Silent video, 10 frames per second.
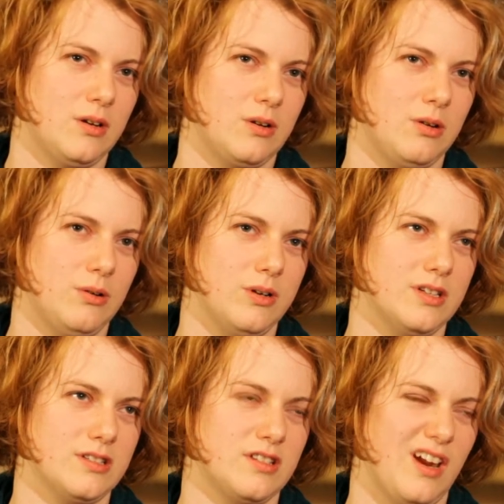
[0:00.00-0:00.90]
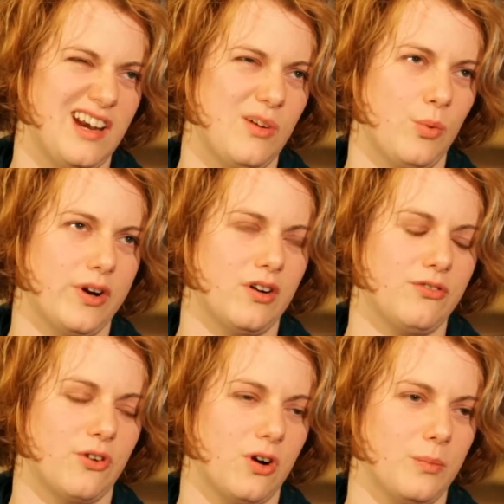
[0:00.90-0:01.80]
who is anywhere
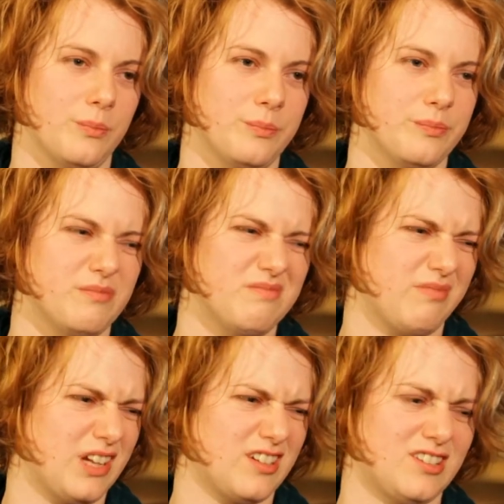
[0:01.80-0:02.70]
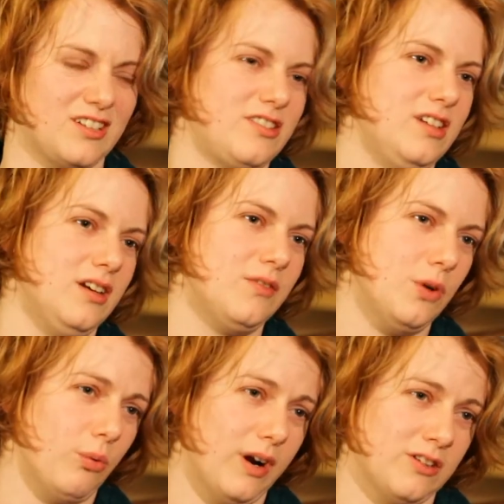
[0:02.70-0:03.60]
from 16 if
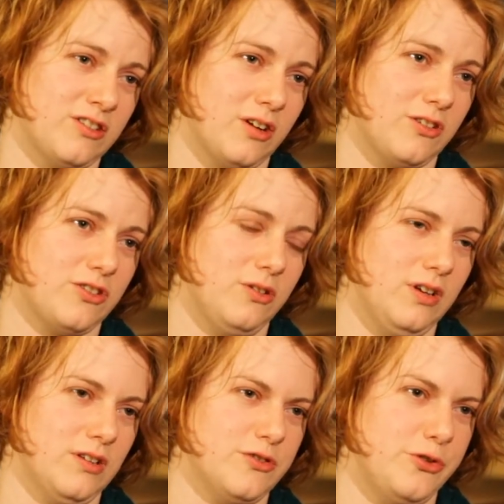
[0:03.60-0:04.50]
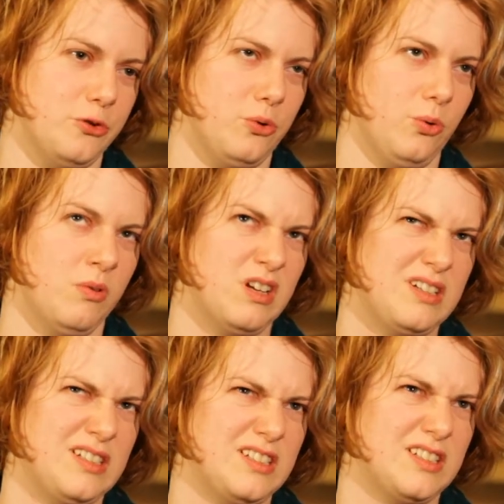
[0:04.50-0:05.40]
you're running start student to
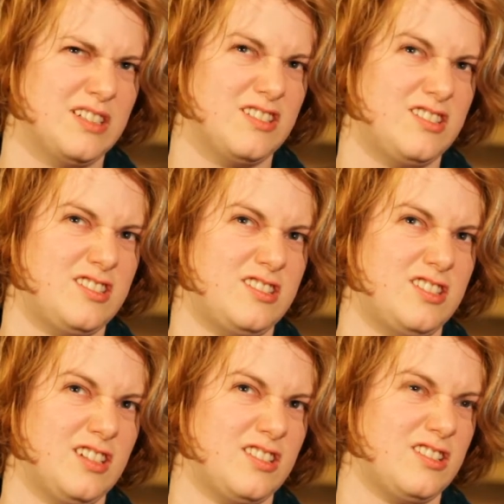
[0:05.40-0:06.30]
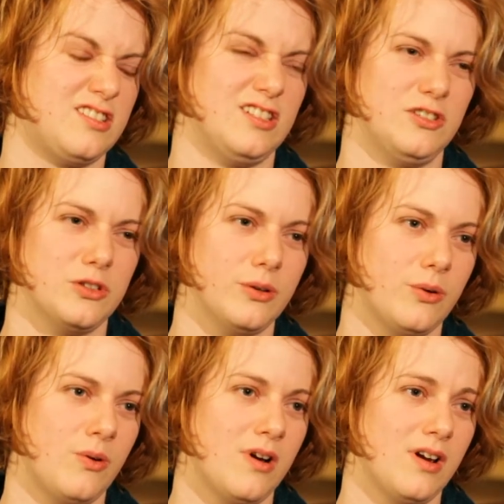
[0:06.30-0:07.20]

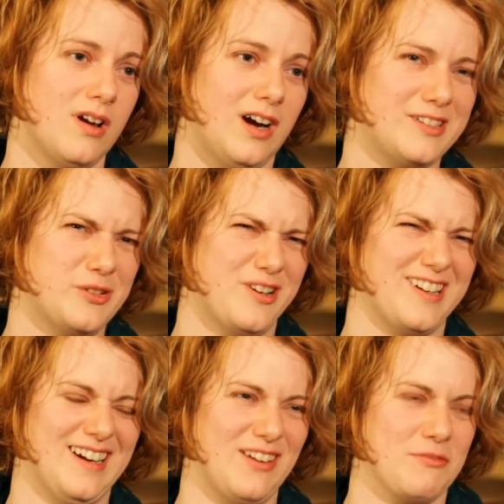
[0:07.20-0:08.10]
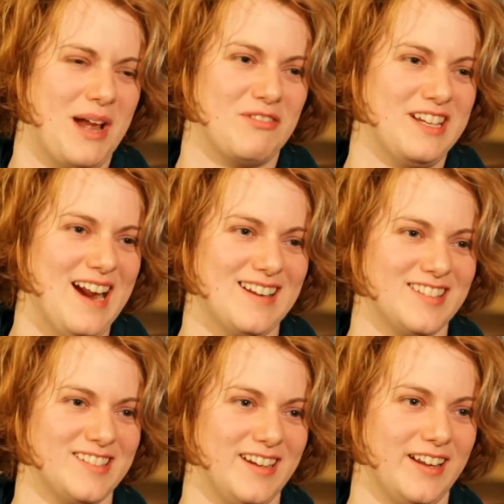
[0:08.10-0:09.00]
62. I tutored a guy from
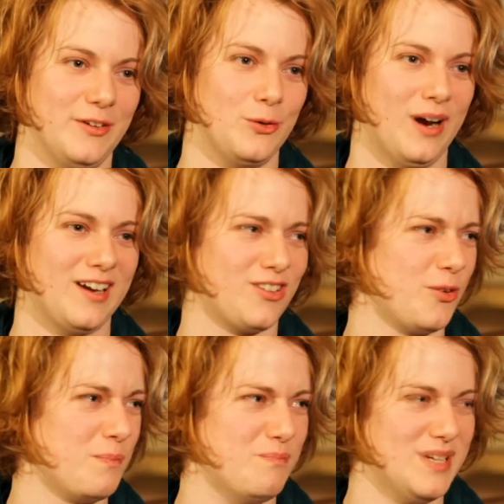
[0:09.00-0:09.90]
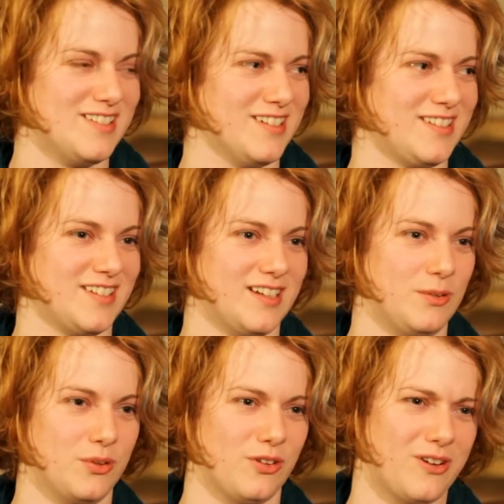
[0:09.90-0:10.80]
Afghanistan who had his own business and he
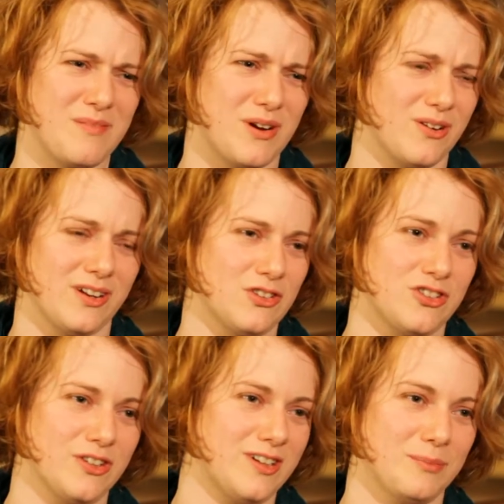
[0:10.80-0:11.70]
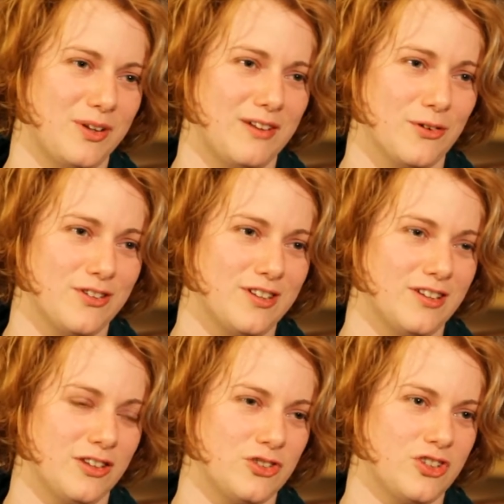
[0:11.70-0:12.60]
was learning better English so he could apply for
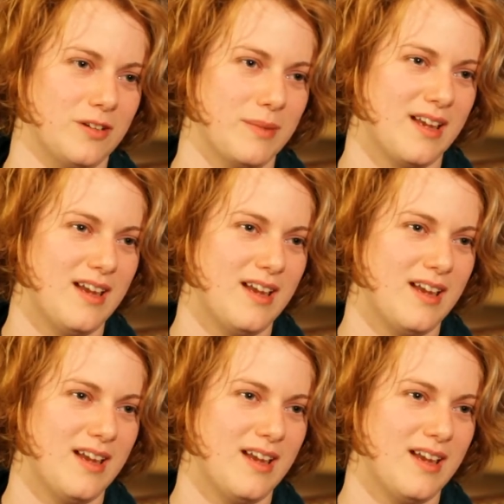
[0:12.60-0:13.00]
citizenship.